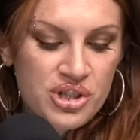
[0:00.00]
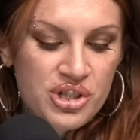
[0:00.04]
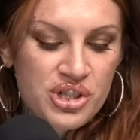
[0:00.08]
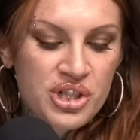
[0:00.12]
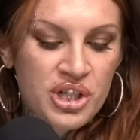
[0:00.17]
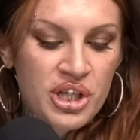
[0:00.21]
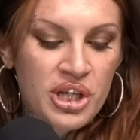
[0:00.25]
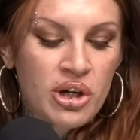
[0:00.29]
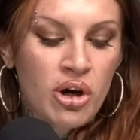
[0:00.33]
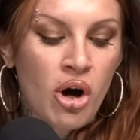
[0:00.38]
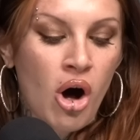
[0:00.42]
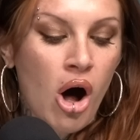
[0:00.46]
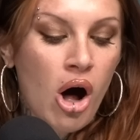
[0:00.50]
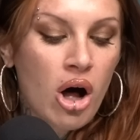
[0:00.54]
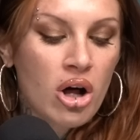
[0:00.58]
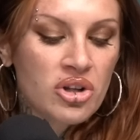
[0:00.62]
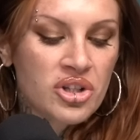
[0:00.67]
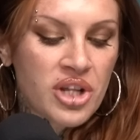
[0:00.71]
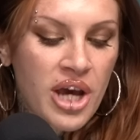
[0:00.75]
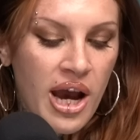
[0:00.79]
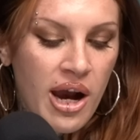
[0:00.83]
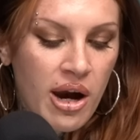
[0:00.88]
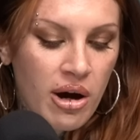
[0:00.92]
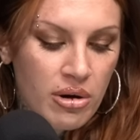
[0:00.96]
she called
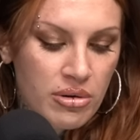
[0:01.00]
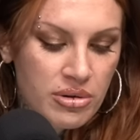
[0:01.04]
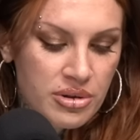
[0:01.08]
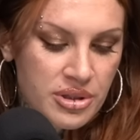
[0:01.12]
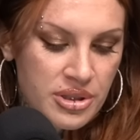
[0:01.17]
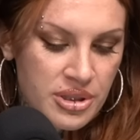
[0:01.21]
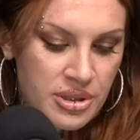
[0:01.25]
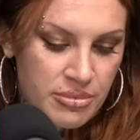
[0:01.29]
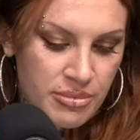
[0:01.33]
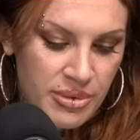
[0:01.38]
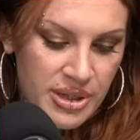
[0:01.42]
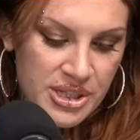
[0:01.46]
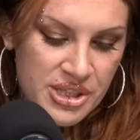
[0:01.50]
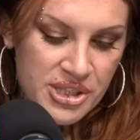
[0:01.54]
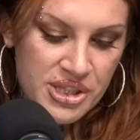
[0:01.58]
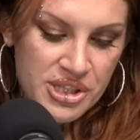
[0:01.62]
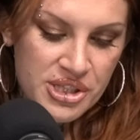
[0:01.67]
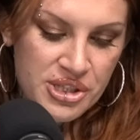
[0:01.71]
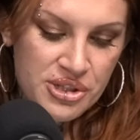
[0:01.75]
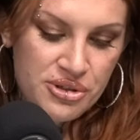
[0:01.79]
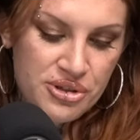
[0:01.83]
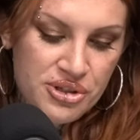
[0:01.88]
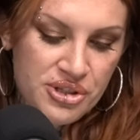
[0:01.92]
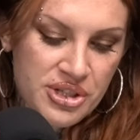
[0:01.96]
out my
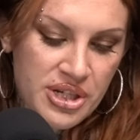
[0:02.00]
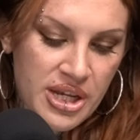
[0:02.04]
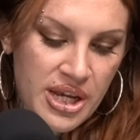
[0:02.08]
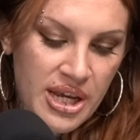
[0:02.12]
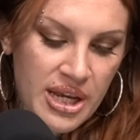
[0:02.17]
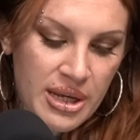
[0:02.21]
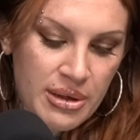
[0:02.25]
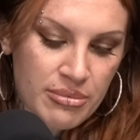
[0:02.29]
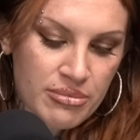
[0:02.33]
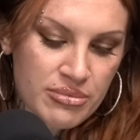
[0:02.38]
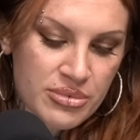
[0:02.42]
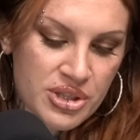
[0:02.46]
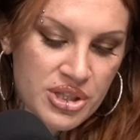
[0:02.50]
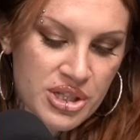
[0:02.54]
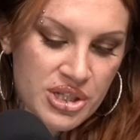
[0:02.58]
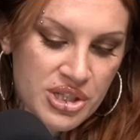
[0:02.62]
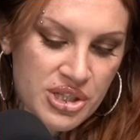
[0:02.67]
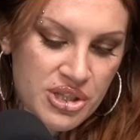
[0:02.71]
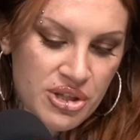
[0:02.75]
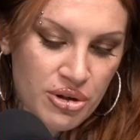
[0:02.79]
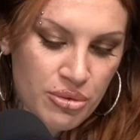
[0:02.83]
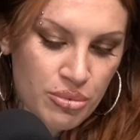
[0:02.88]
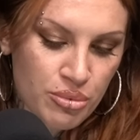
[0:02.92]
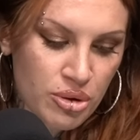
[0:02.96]
sister's name since
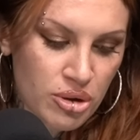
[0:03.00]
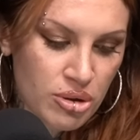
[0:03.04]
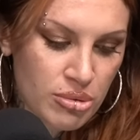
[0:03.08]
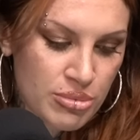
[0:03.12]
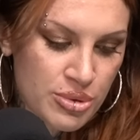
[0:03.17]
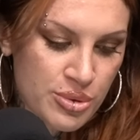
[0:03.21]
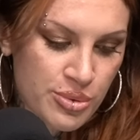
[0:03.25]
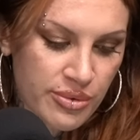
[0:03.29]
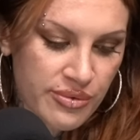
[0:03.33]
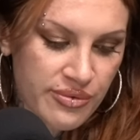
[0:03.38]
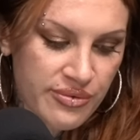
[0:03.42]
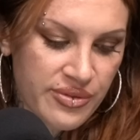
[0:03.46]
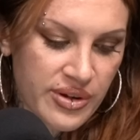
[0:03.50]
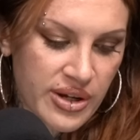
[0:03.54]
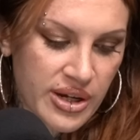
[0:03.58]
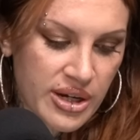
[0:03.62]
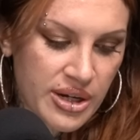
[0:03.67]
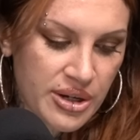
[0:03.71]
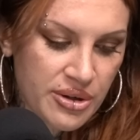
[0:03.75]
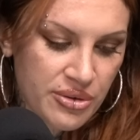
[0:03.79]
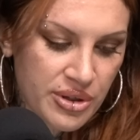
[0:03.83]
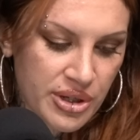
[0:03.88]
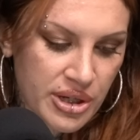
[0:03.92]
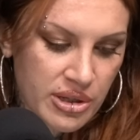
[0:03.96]
their rooms were
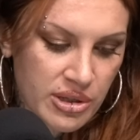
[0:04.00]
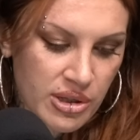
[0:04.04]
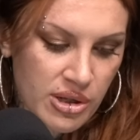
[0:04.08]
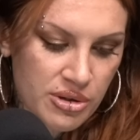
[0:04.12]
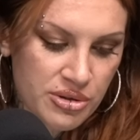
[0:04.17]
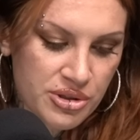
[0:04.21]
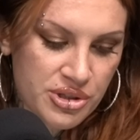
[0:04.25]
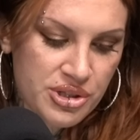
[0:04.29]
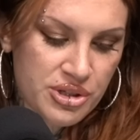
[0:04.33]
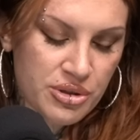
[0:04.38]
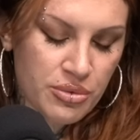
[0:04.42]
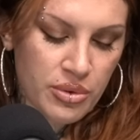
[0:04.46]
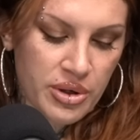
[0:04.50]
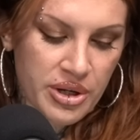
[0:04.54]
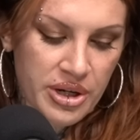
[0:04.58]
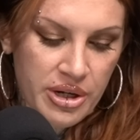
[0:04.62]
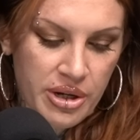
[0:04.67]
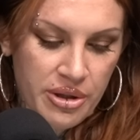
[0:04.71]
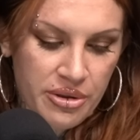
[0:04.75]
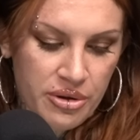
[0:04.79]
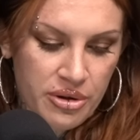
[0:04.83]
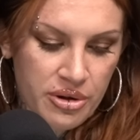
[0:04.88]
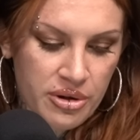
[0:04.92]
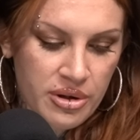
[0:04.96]
very close to one
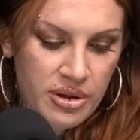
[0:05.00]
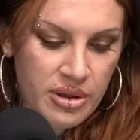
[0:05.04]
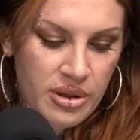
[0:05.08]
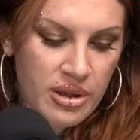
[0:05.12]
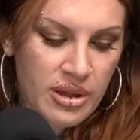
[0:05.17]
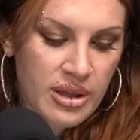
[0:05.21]
another.